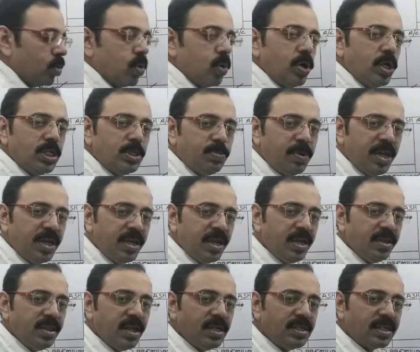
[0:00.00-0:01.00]
Who is
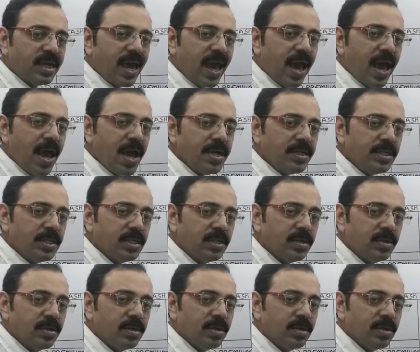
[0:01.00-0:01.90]
bringing this cash?